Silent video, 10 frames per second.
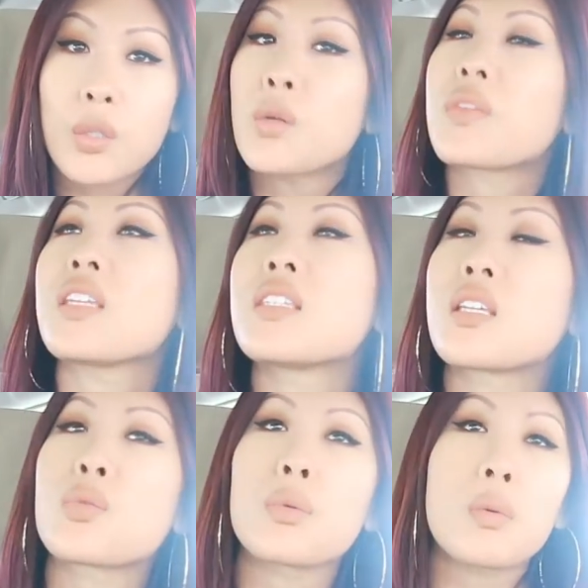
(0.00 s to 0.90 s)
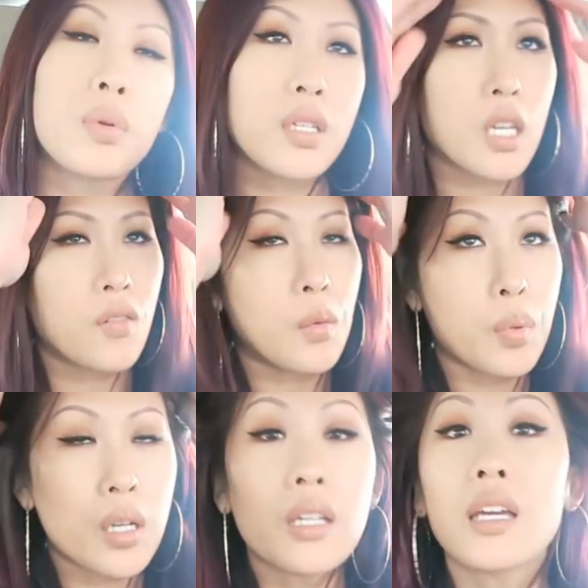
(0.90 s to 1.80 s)
You know when they did that 21% off, I
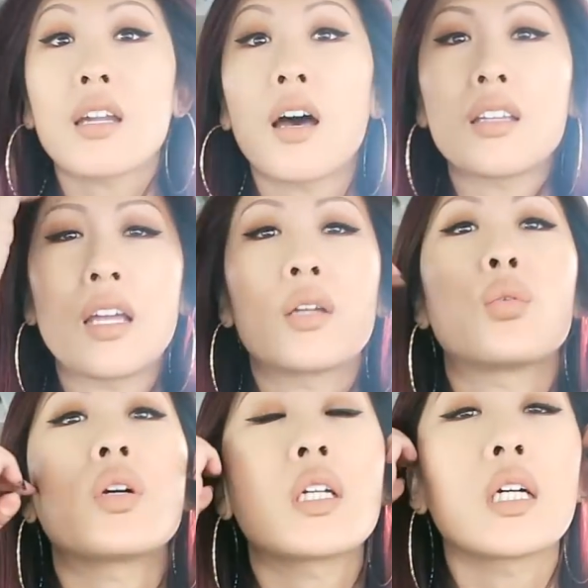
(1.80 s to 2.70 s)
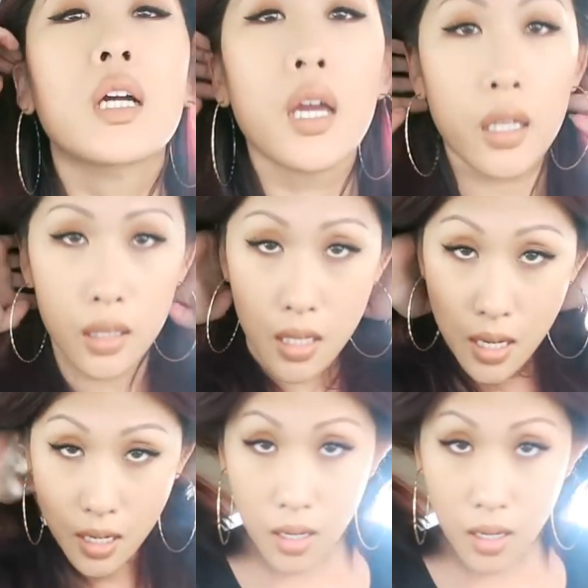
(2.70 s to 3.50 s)
put in like an online order and